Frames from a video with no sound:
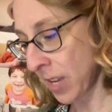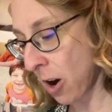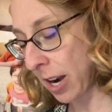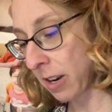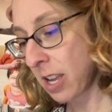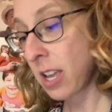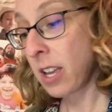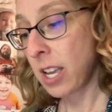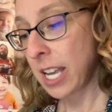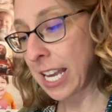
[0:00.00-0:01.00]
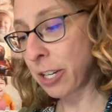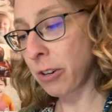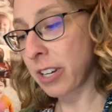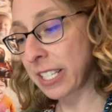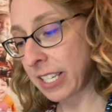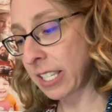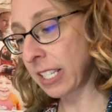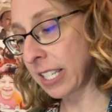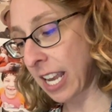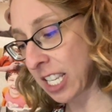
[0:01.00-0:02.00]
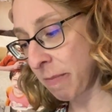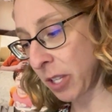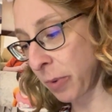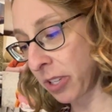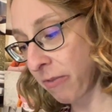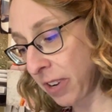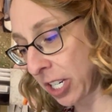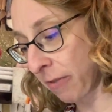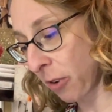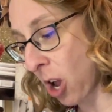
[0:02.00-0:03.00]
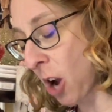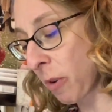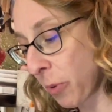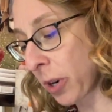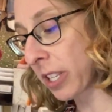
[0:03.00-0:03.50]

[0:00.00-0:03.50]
All right, internal consistency estimates were sufficient for all reported